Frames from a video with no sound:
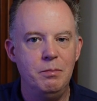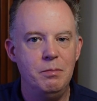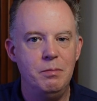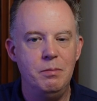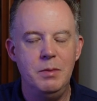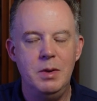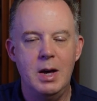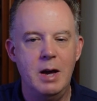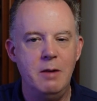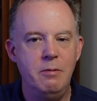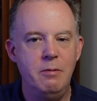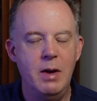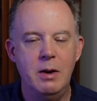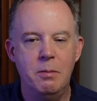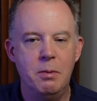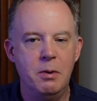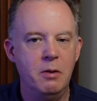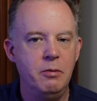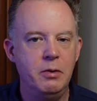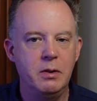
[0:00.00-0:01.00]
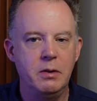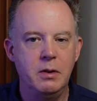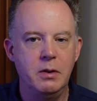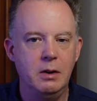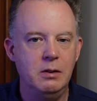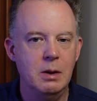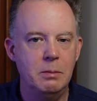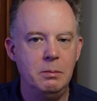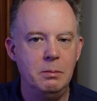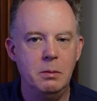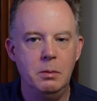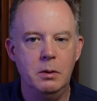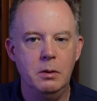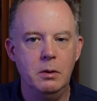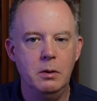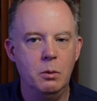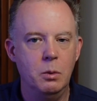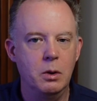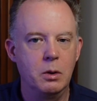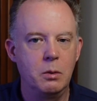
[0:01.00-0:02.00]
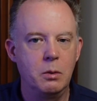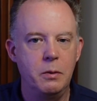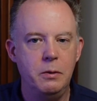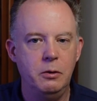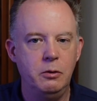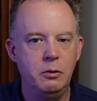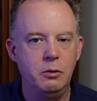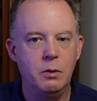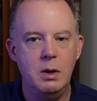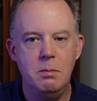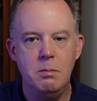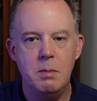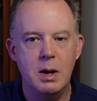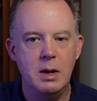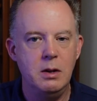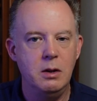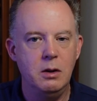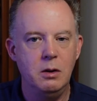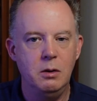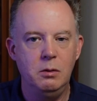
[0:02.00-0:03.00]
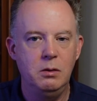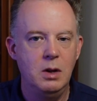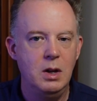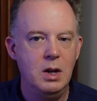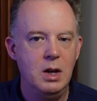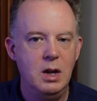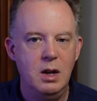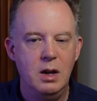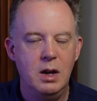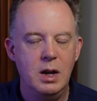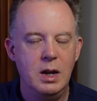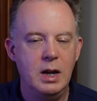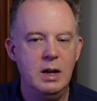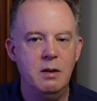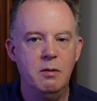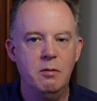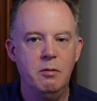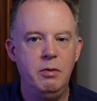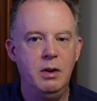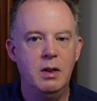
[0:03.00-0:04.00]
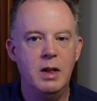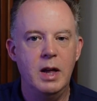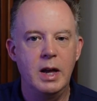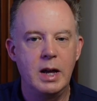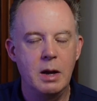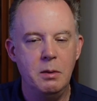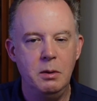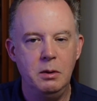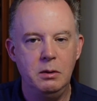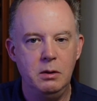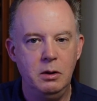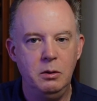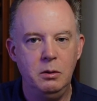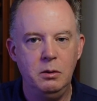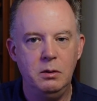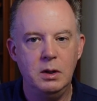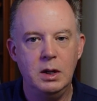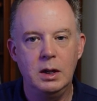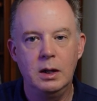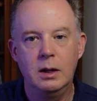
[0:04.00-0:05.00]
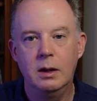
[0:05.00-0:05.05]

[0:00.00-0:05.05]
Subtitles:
I found it perfectly acceptable to work with the screen menus, and I didn't feel like I was losing